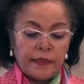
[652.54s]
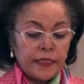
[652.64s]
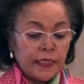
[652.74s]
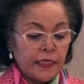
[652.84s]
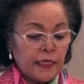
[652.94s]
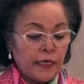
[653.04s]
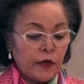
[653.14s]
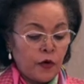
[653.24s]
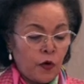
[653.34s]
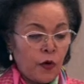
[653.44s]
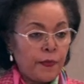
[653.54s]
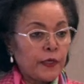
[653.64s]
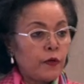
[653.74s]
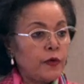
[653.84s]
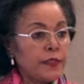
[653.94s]
the global
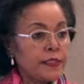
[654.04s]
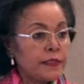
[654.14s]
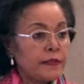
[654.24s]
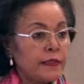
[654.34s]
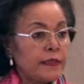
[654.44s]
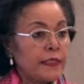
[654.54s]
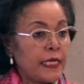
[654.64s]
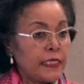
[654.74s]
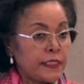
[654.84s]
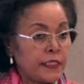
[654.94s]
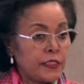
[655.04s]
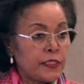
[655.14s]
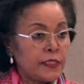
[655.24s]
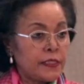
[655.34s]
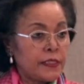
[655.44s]
goals, the
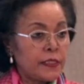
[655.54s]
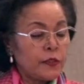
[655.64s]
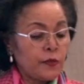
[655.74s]
SDGs